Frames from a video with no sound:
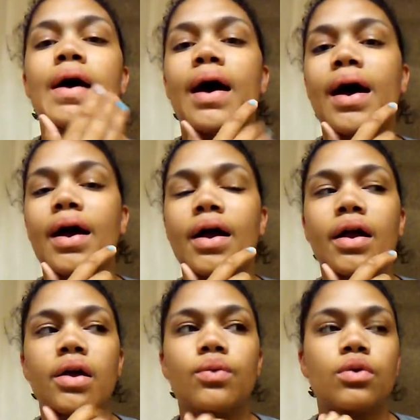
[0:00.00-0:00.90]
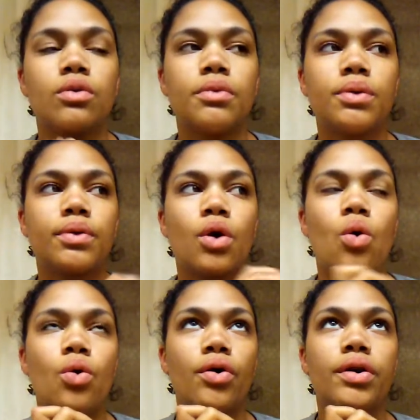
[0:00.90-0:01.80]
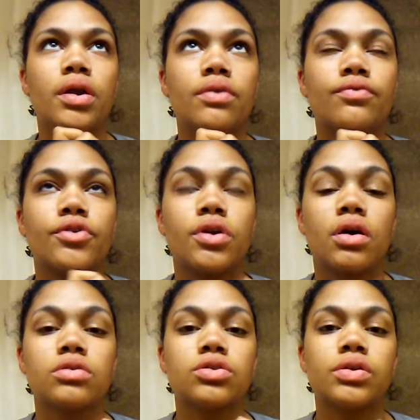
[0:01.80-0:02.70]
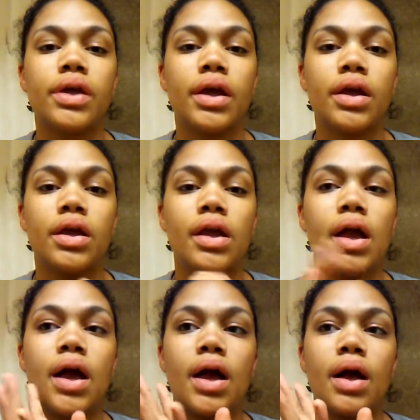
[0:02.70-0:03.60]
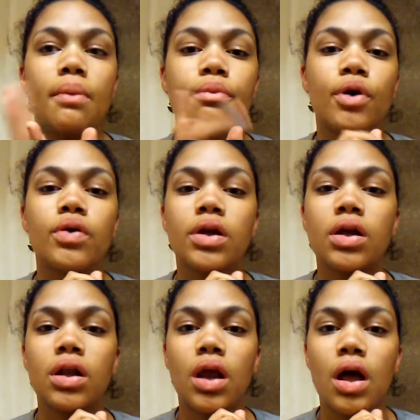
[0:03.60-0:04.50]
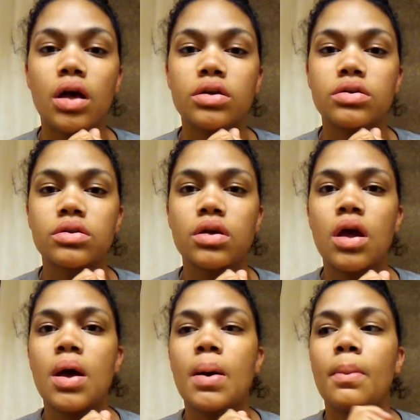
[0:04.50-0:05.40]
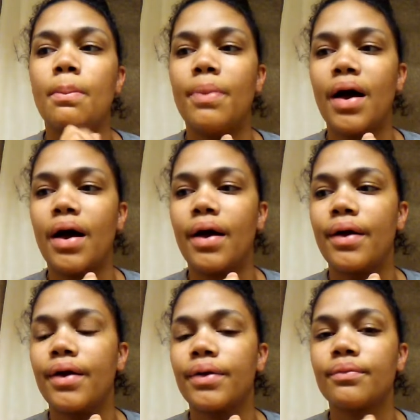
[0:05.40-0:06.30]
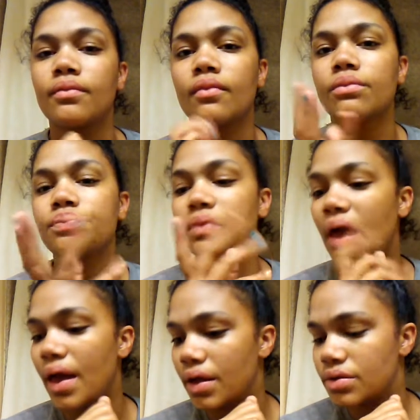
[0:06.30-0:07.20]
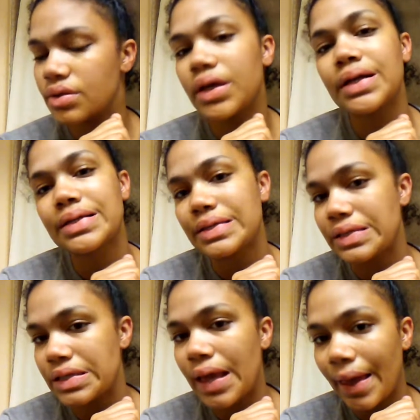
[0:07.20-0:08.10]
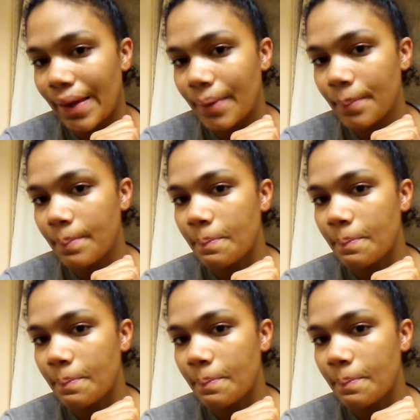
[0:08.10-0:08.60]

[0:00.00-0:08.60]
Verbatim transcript: I will be recording for y'all today Broken Clocks by SZA.